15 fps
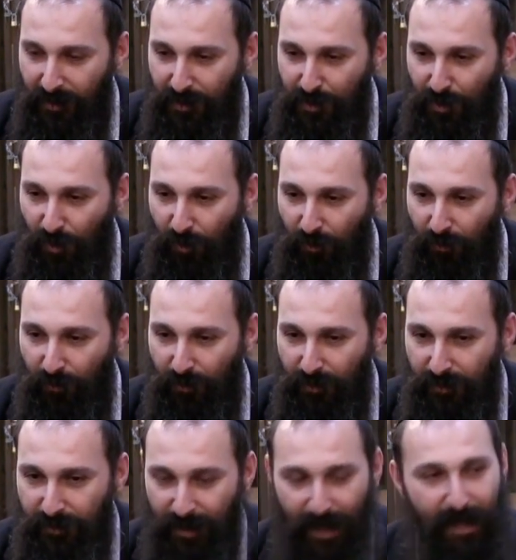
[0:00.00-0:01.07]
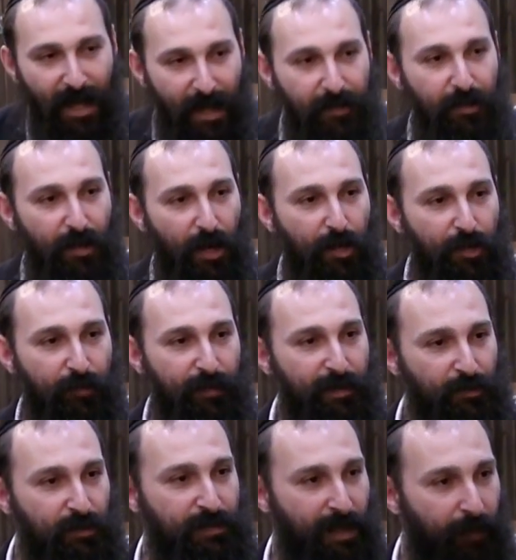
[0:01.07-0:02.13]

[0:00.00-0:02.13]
so they had an argument because